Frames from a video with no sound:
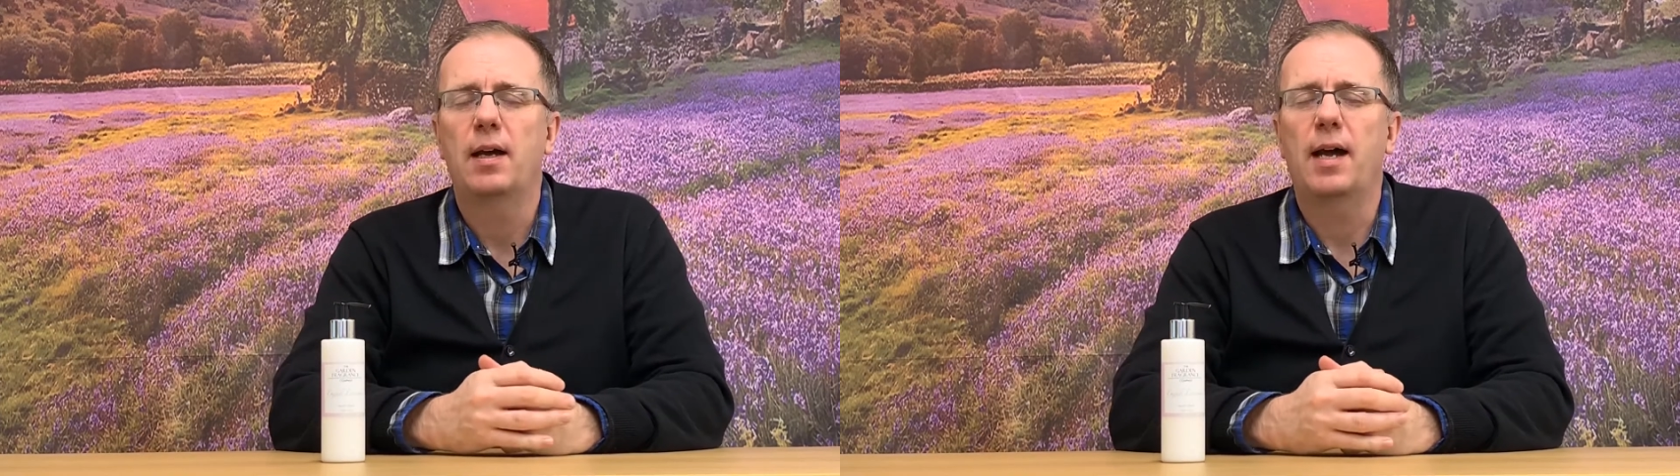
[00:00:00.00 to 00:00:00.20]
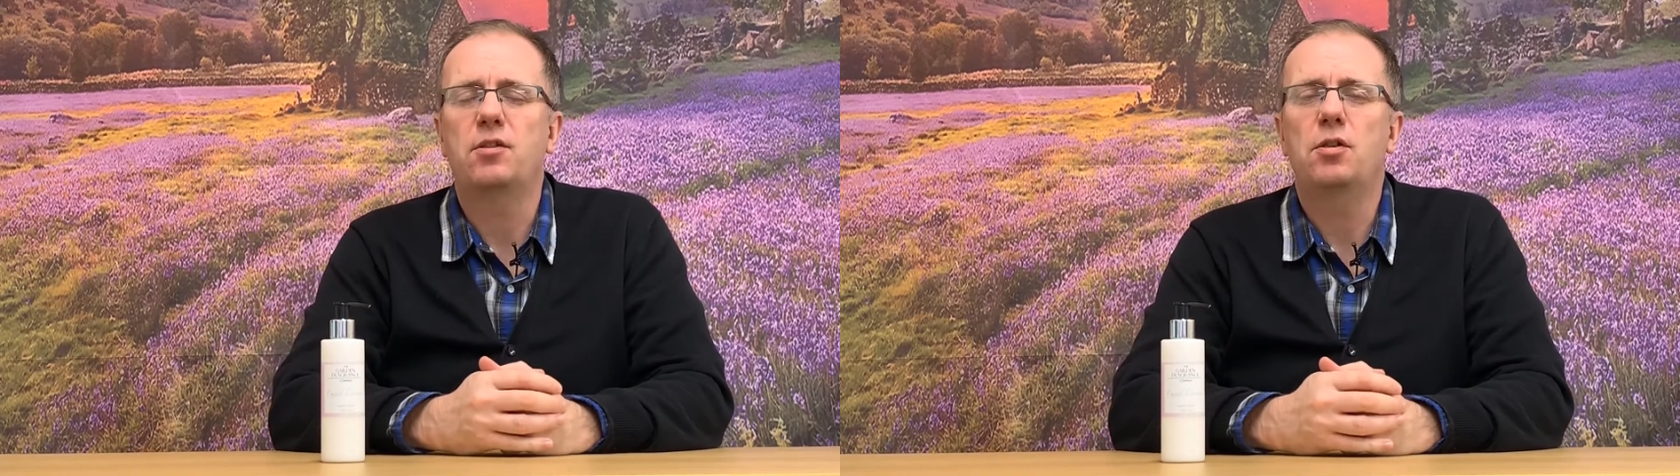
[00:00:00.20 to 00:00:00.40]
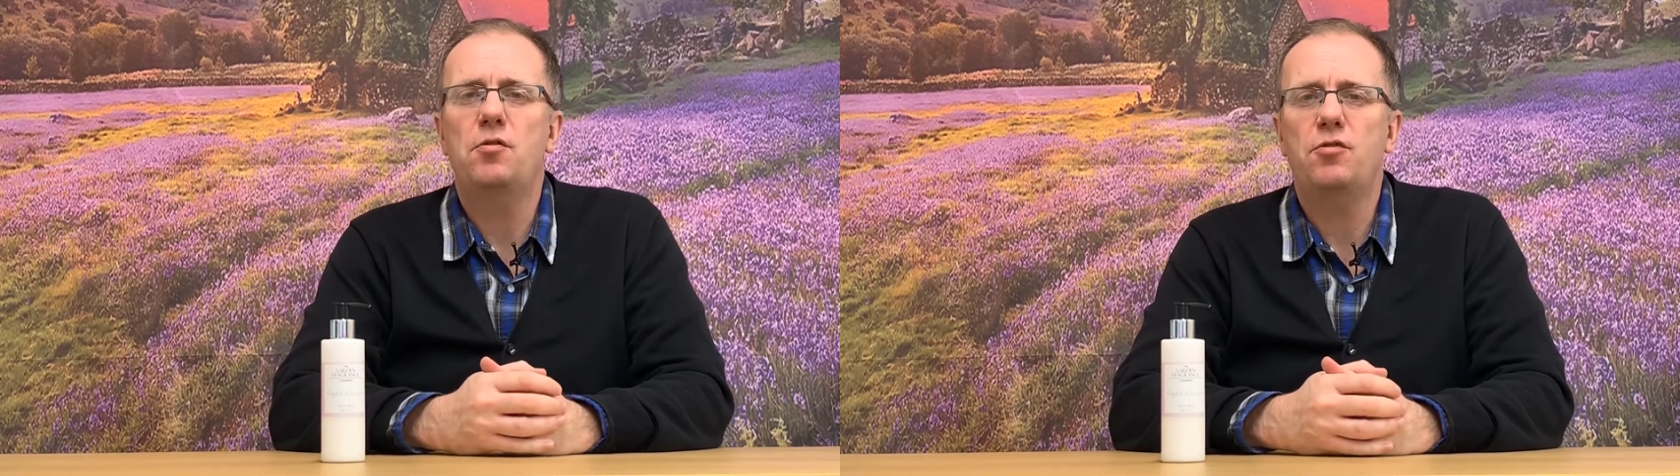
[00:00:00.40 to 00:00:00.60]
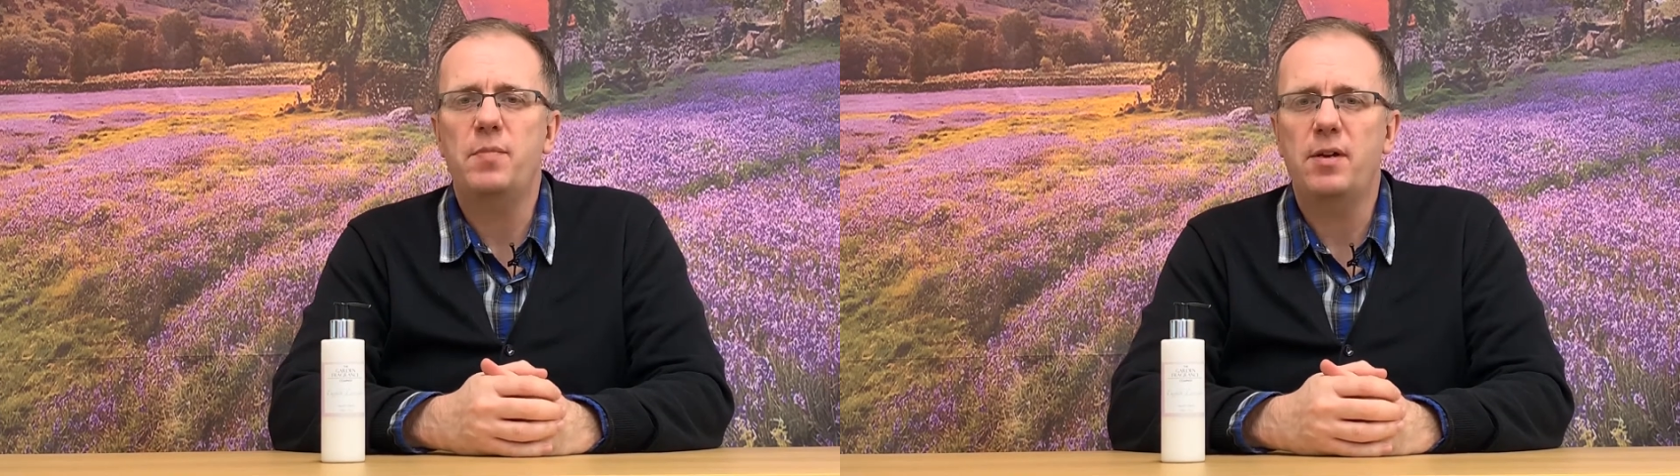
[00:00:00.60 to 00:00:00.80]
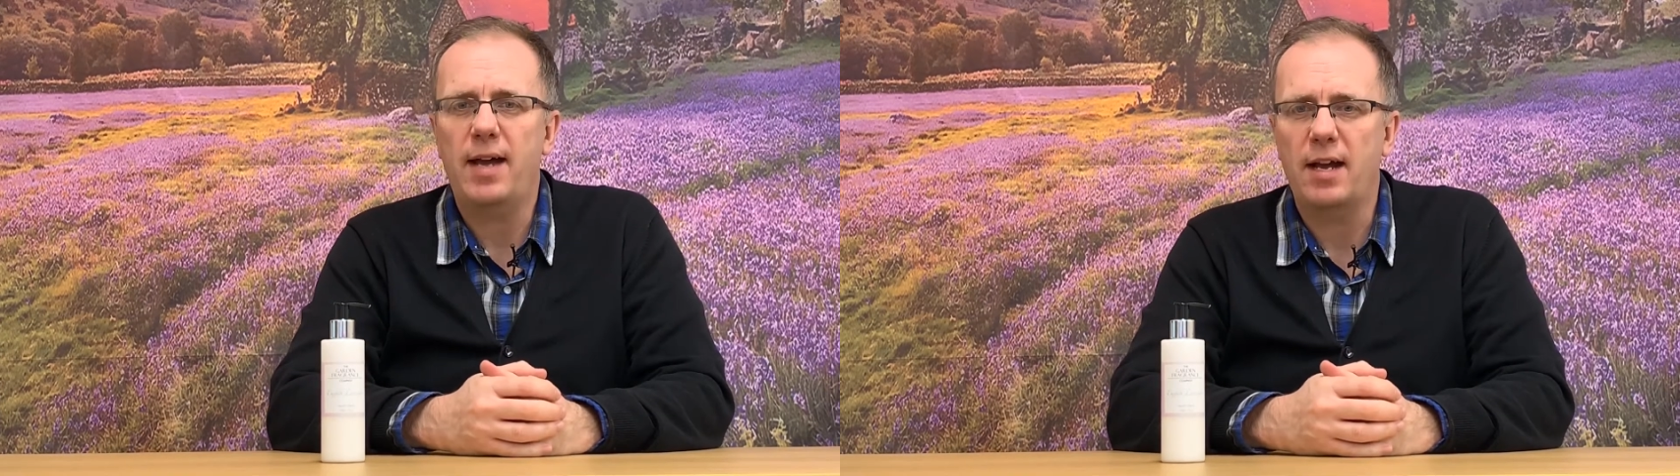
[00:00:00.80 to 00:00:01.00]
a
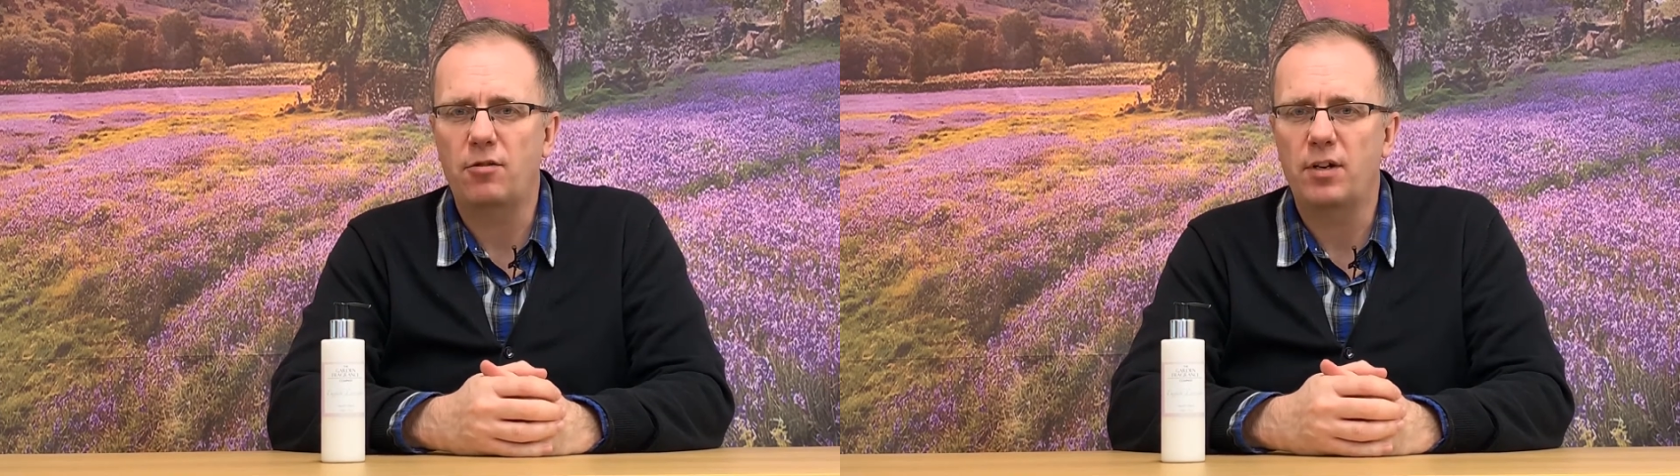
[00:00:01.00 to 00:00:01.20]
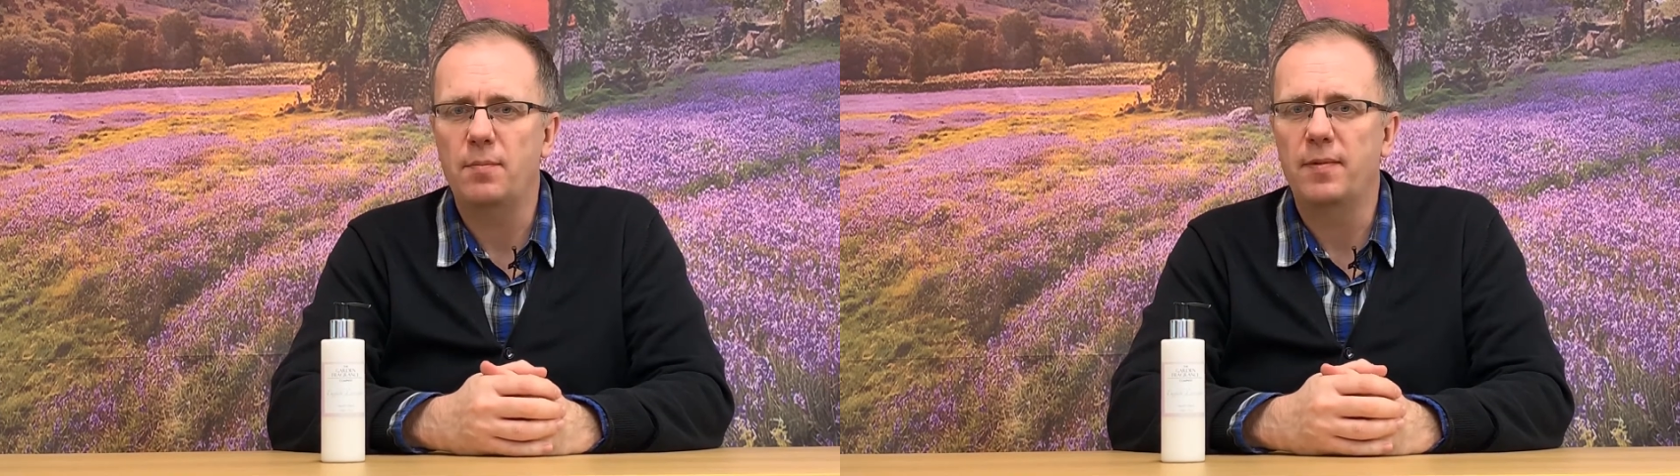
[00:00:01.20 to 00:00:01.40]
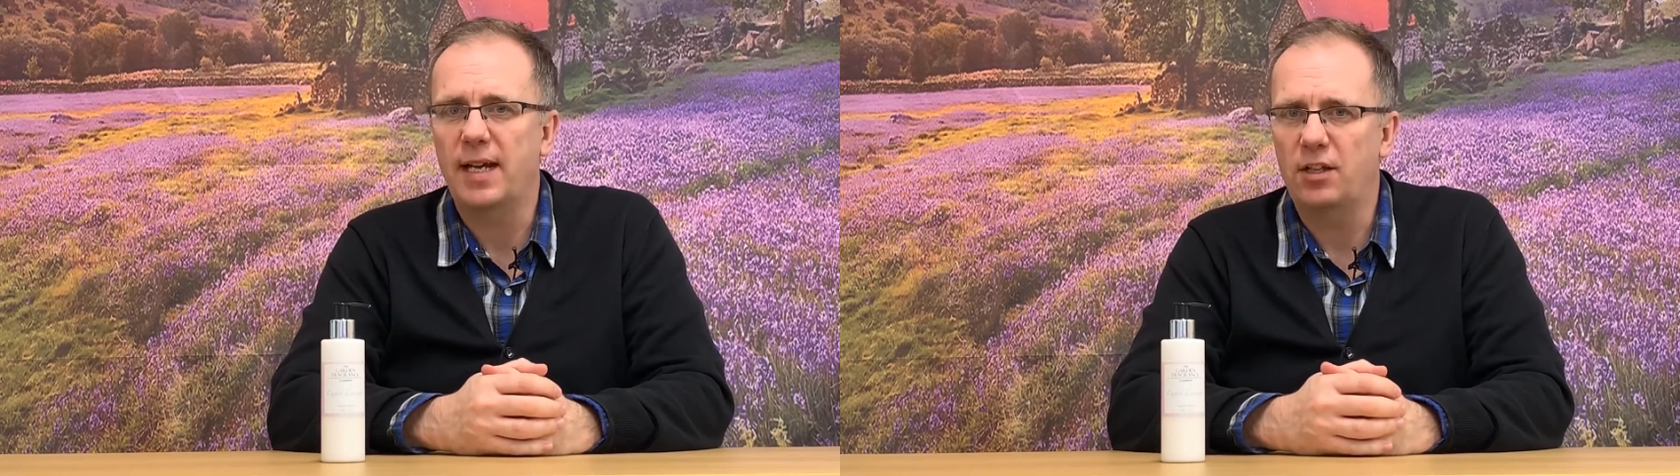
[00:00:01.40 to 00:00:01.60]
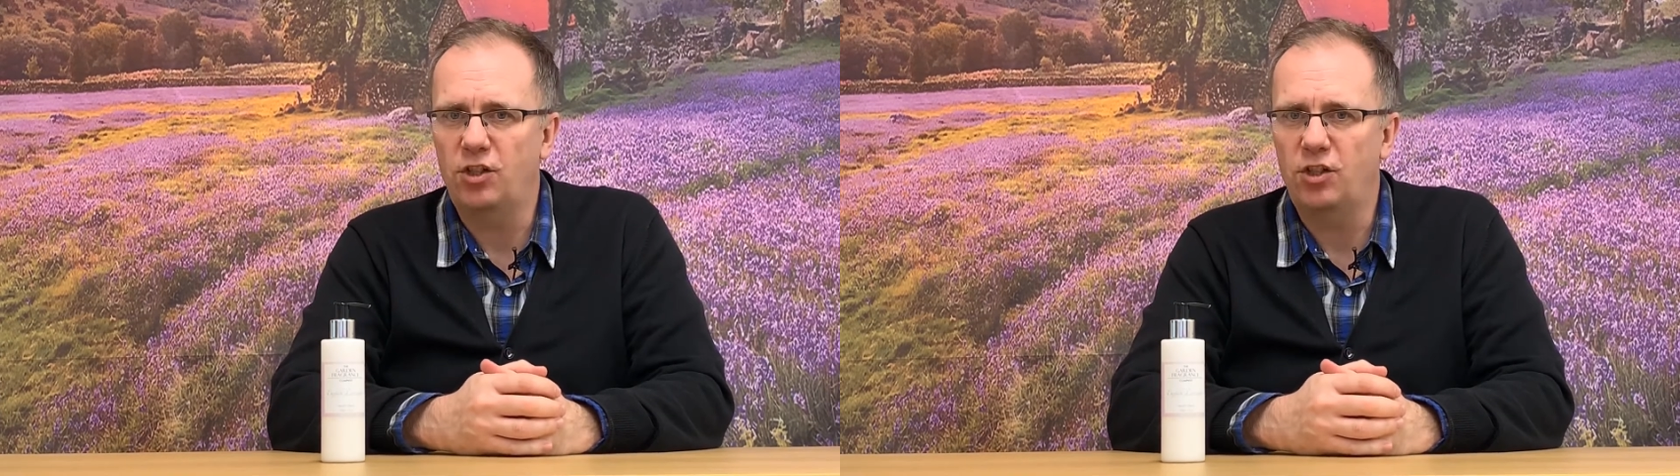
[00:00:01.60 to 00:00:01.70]
200ml hand cream that